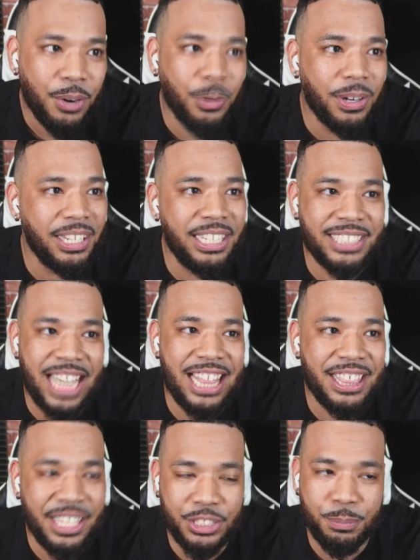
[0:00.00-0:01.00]
Or at least
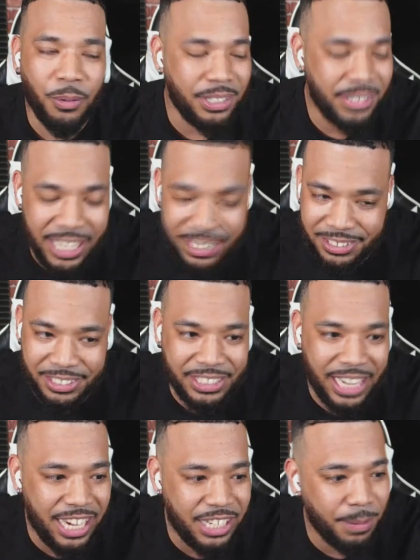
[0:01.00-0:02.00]
at this point. Things can
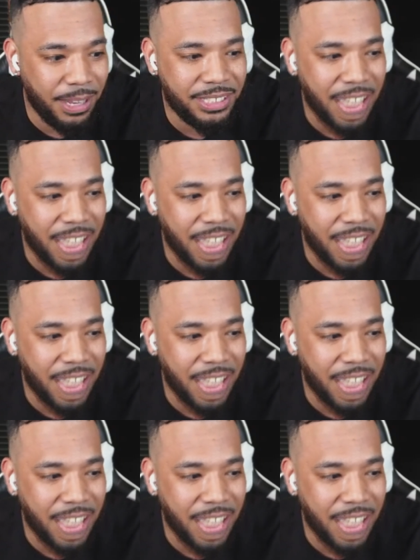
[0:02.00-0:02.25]
change by